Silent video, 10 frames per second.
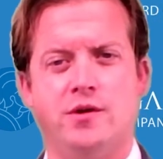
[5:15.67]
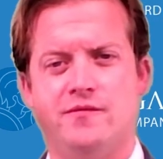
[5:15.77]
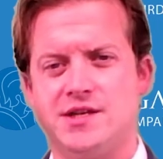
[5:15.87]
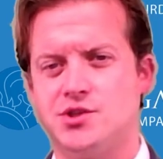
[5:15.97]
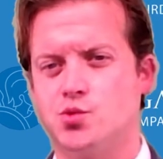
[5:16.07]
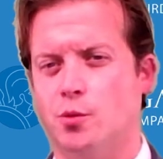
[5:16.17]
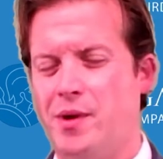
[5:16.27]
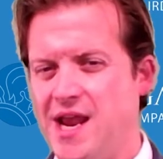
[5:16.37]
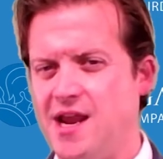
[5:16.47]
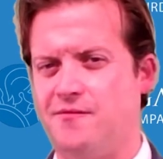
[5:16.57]
What
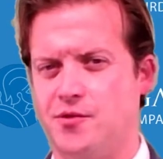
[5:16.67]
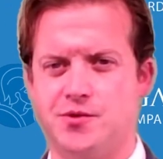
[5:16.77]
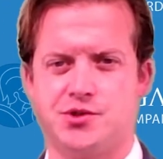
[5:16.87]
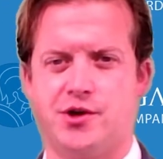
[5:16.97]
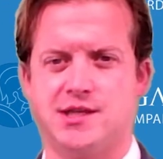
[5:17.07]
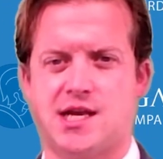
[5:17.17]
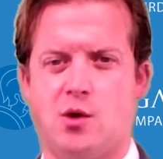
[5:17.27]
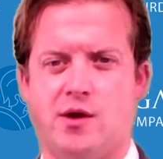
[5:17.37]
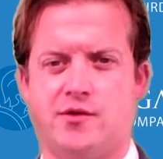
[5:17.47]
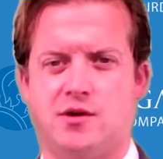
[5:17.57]
investors will pay for those
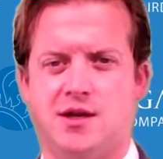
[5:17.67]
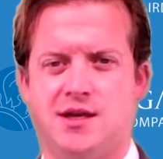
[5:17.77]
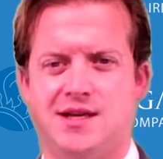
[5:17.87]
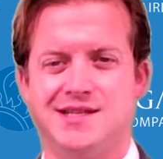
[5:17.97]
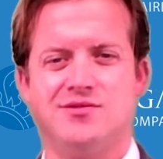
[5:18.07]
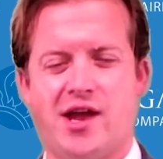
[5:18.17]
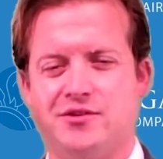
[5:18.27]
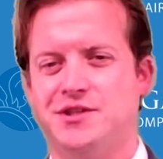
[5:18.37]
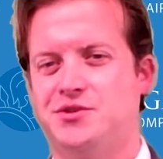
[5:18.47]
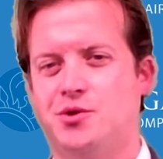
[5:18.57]
earnings, however, is
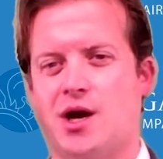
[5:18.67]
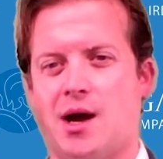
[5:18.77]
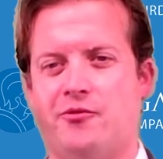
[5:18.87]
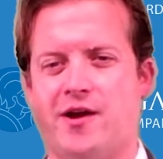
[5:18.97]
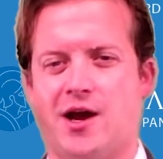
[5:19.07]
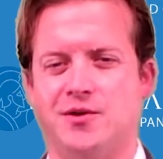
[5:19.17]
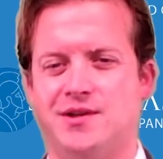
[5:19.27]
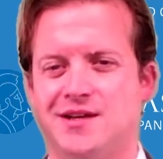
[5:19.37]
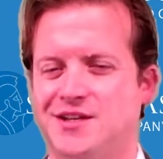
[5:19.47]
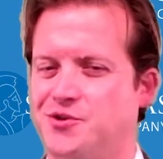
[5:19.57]
likely to
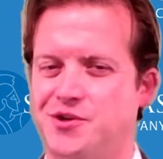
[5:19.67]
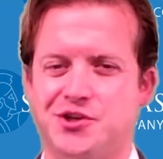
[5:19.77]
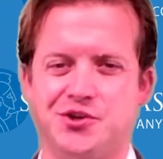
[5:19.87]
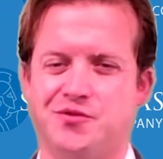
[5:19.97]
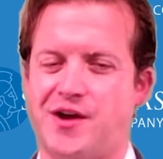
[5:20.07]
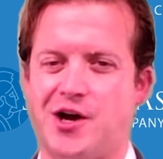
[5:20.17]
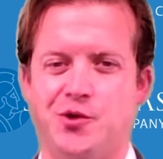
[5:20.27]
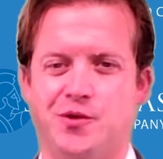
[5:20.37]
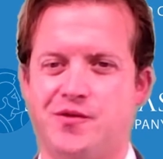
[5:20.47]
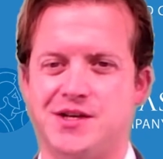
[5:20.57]
confound traditional
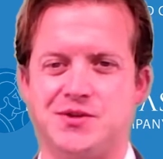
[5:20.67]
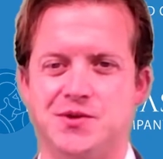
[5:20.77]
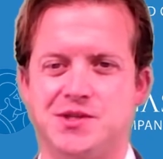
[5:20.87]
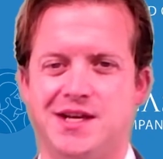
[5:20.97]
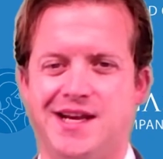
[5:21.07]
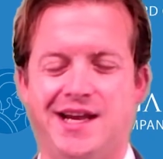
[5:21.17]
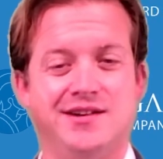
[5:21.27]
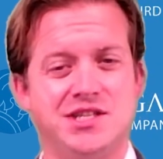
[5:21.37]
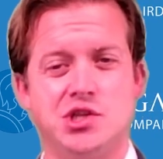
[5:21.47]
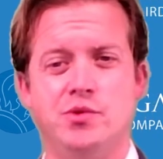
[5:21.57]
value investors
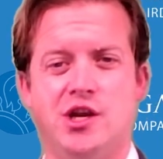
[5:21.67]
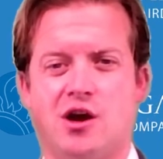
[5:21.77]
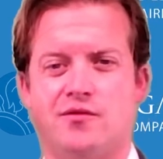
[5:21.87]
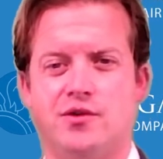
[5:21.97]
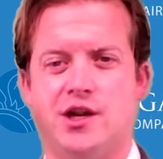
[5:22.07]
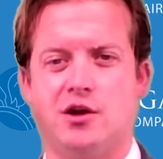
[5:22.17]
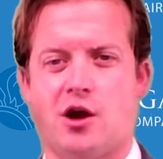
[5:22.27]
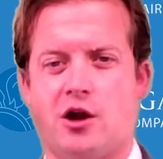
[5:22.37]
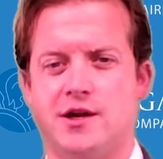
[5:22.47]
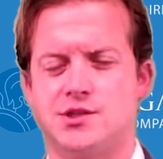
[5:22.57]
unless the recovery
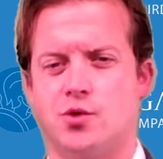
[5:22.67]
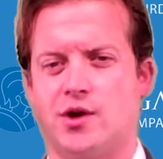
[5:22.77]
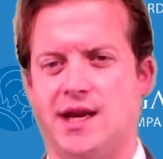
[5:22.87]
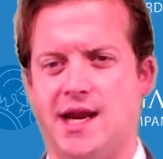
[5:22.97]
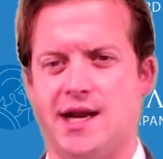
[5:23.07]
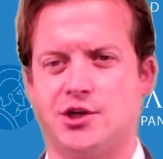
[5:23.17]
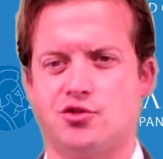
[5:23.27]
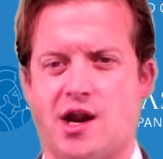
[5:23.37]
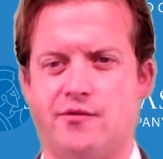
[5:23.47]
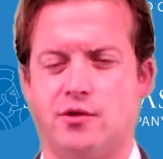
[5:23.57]
can harness an
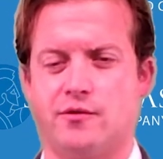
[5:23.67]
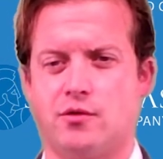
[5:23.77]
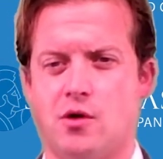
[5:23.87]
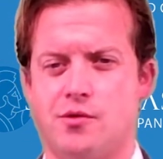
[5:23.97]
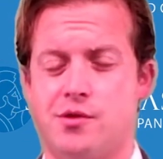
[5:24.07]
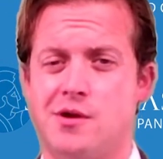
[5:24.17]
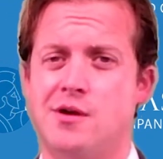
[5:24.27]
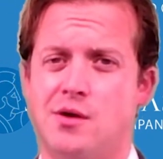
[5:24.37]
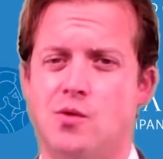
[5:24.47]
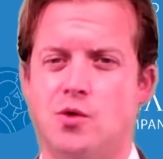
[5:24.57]
organic driver of
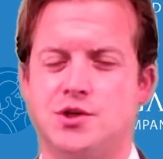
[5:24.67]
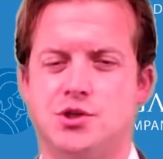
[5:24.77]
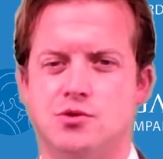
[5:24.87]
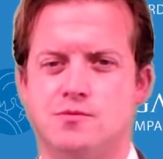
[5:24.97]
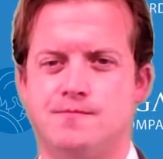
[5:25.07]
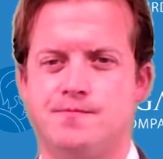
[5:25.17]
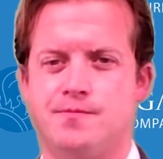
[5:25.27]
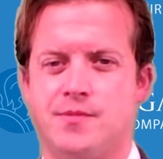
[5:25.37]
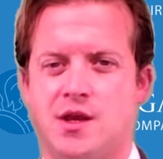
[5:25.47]
growth, or two.